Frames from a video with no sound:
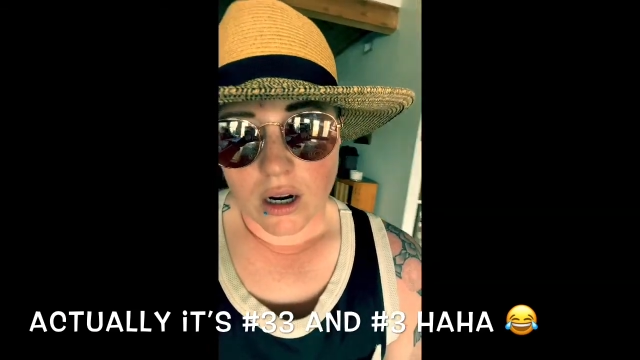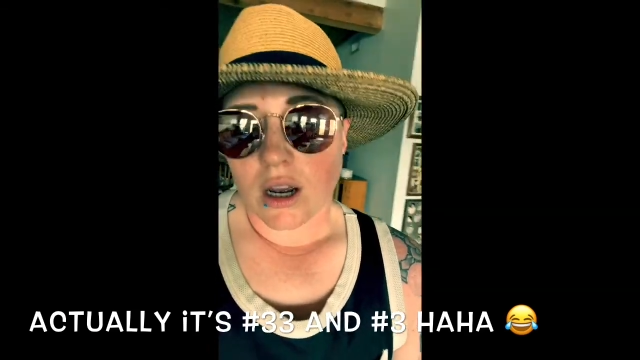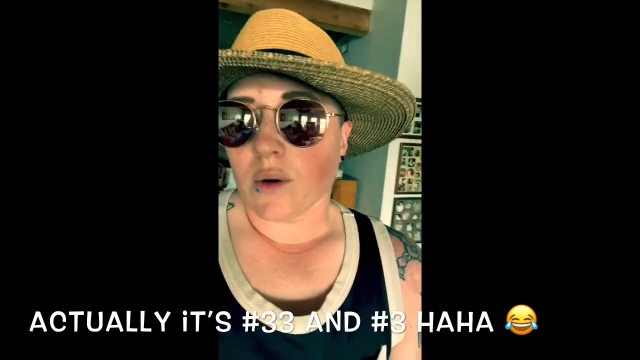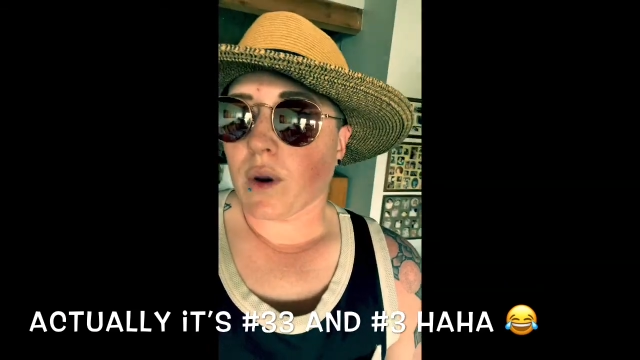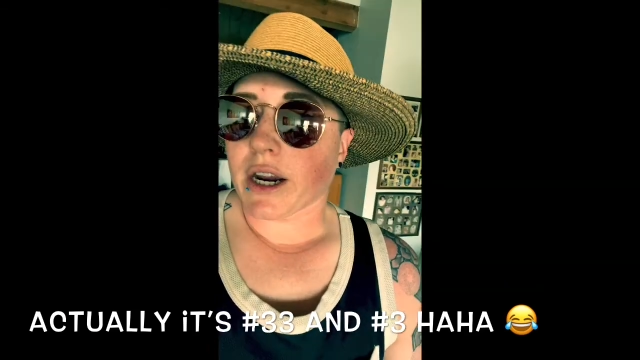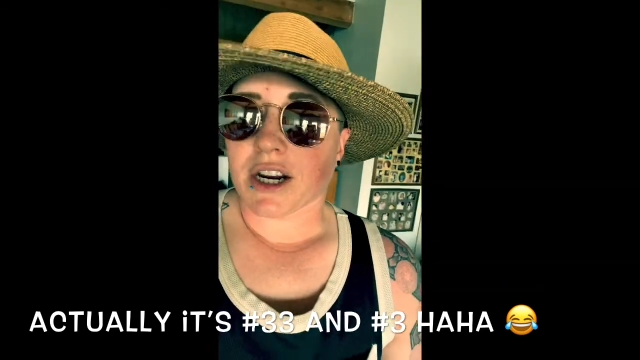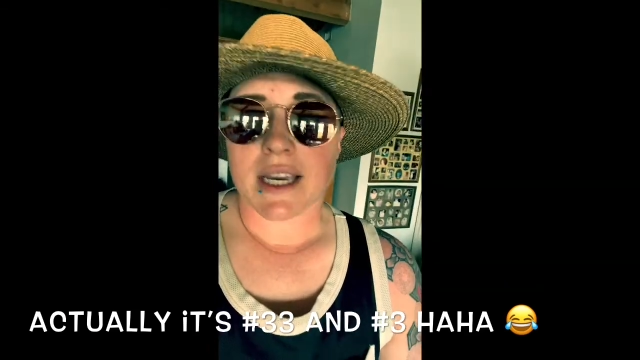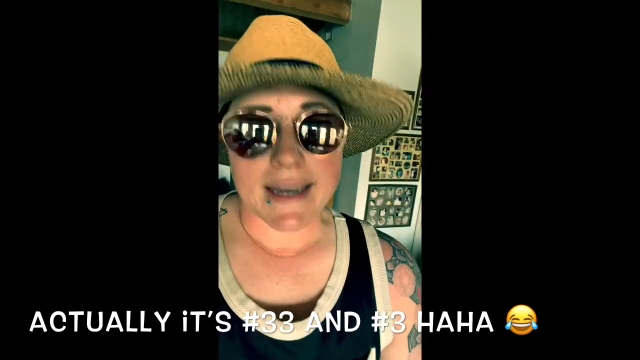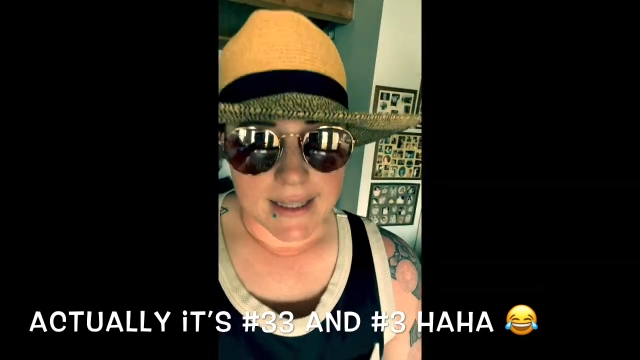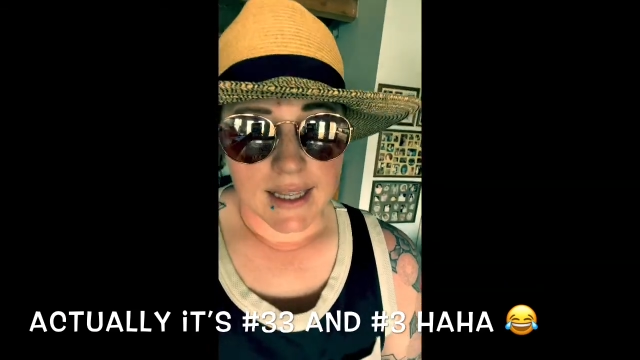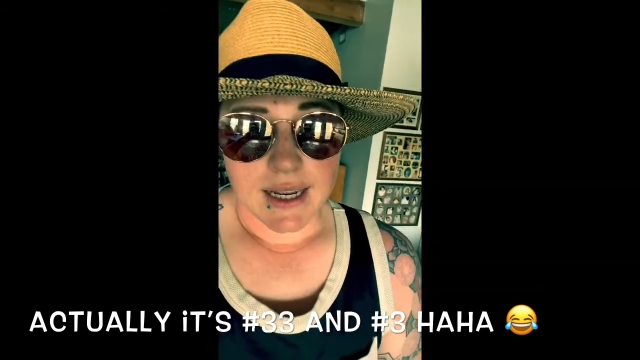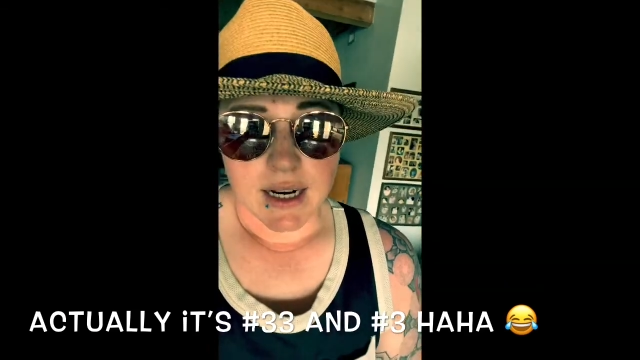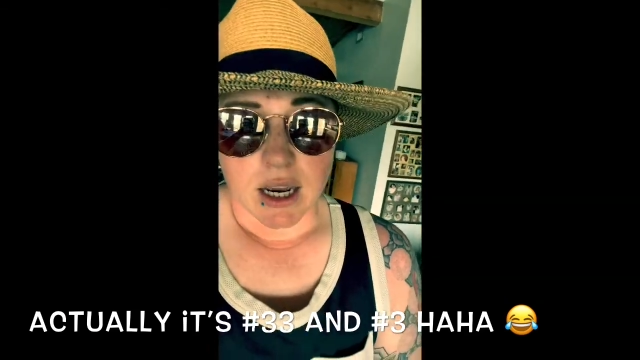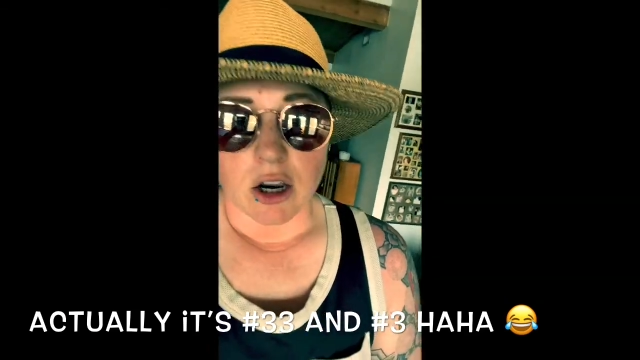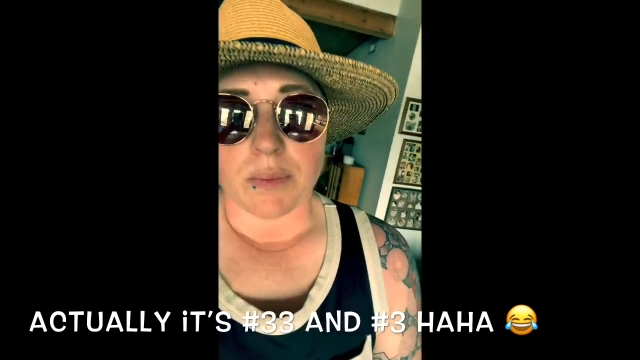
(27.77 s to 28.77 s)
We are killing
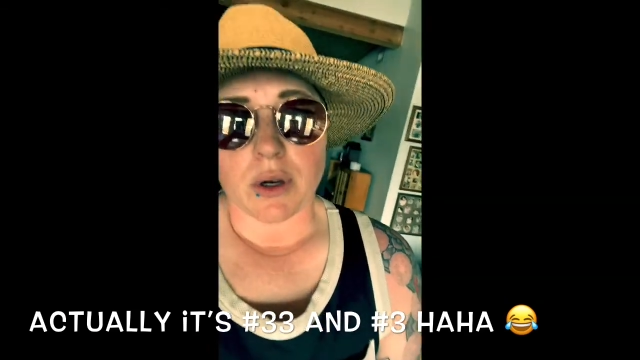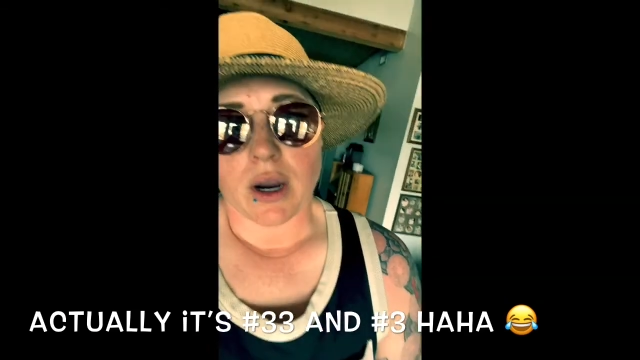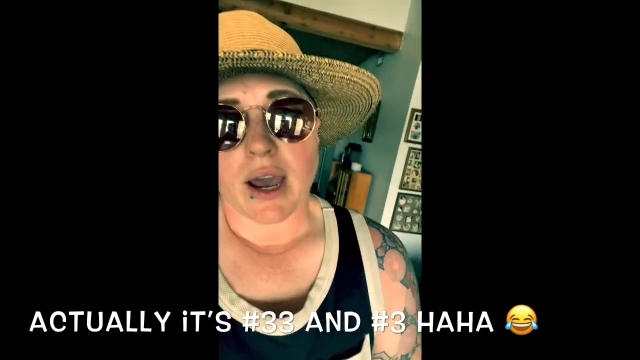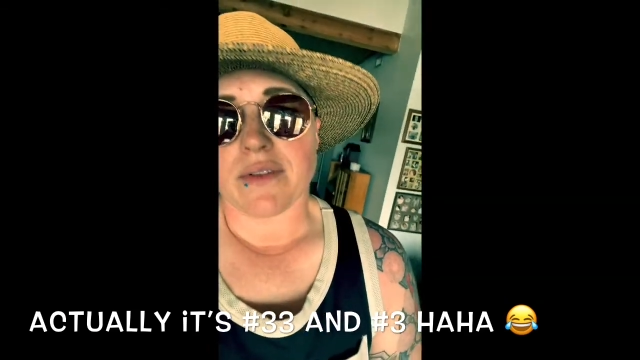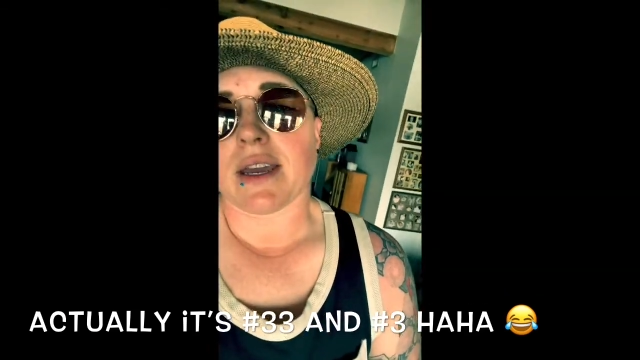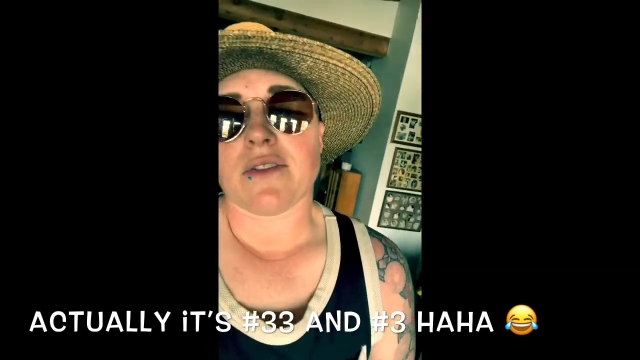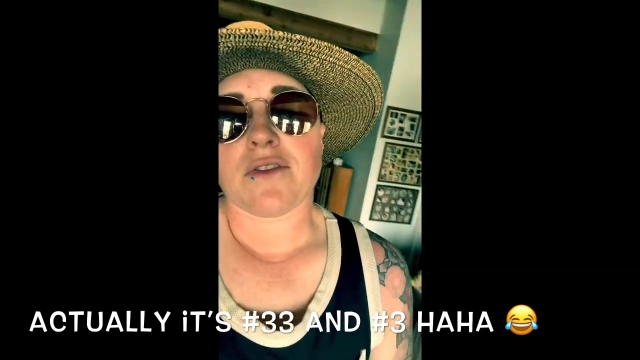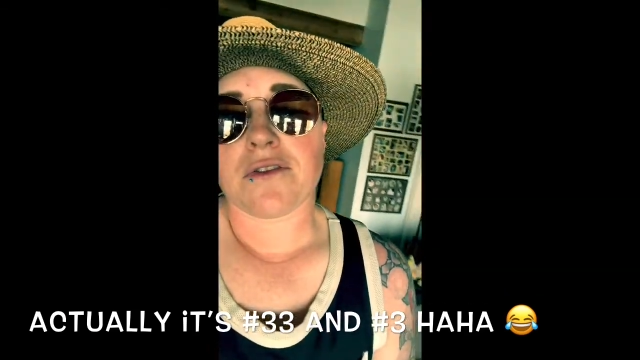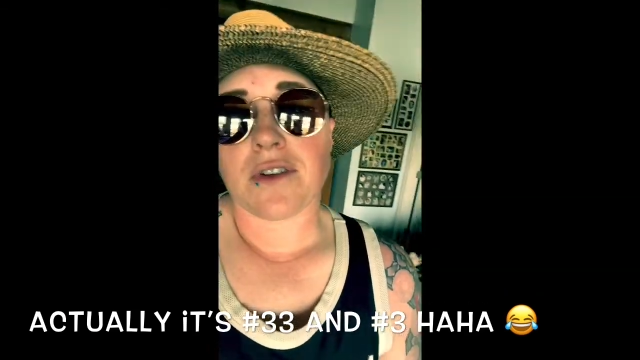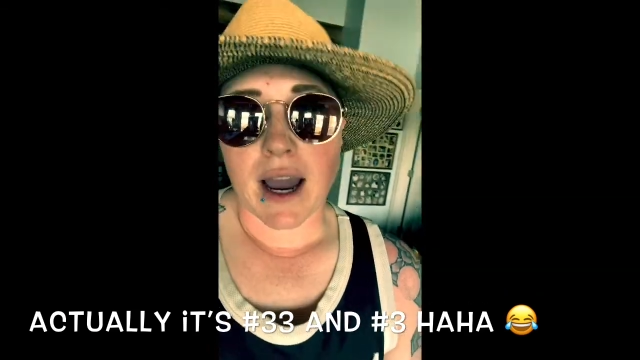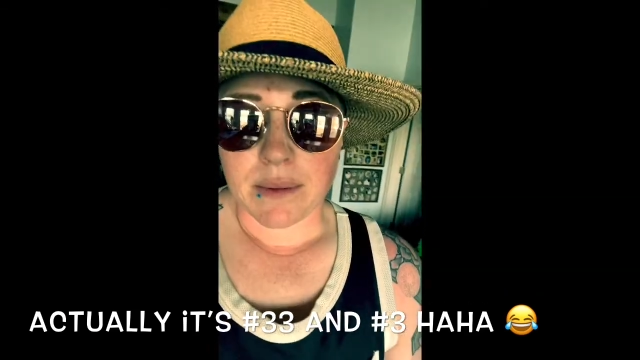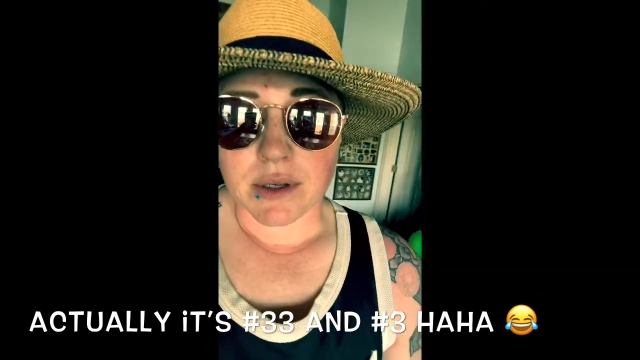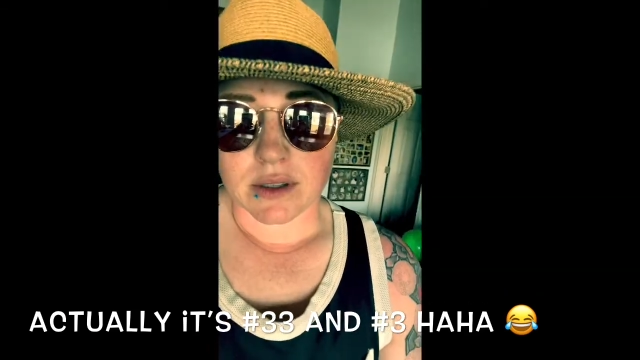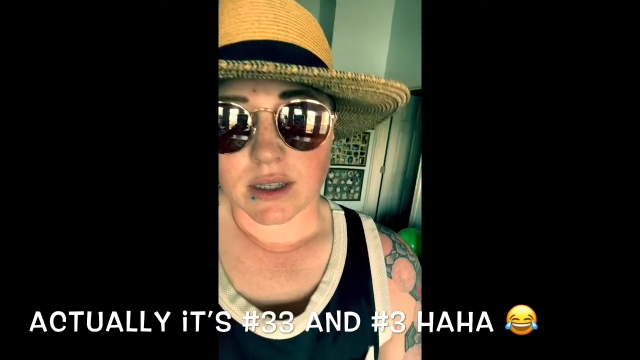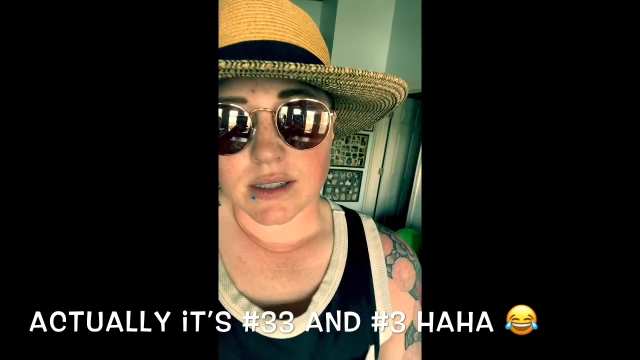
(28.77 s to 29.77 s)
it. I hope you're having a
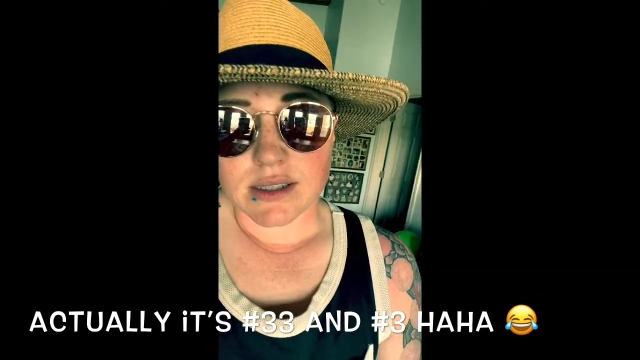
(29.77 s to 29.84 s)
fabulous